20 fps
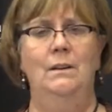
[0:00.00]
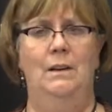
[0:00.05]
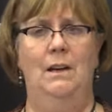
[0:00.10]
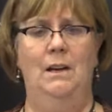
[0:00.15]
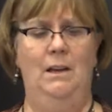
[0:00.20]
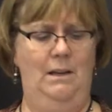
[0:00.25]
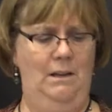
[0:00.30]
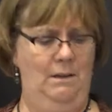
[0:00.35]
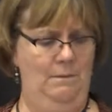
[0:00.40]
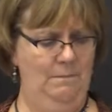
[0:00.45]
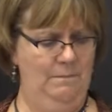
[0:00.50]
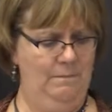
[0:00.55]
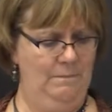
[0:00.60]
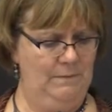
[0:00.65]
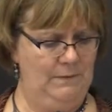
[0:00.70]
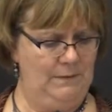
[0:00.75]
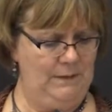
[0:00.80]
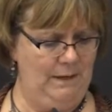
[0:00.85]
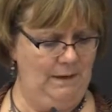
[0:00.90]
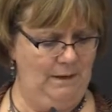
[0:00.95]
Um,
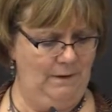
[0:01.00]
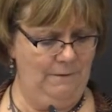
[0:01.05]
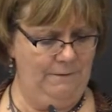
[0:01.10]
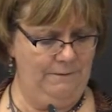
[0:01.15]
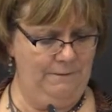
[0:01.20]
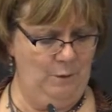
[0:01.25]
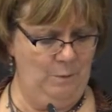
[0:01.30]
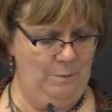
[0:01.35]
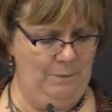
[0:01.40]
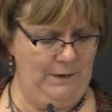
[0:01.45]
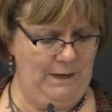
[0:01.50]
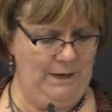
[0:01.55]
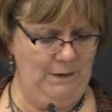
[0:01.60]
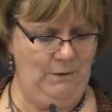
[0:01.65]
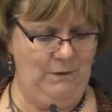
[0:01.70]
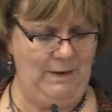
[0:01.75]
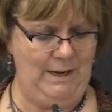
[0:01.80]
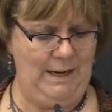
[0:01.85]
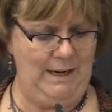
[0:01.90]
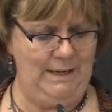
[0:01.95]
Senator Fulbright
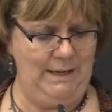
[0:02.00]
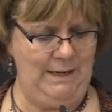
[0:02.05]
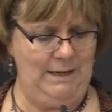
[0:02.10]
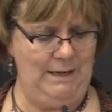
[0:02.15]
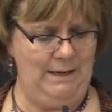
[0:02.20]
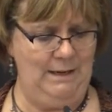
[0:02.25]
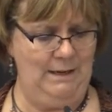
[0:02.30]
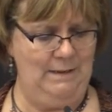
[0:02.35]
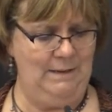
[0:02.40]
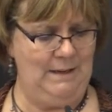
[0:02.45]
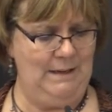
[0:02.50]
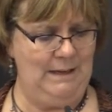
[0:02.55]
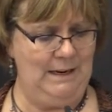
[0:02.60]
created it in the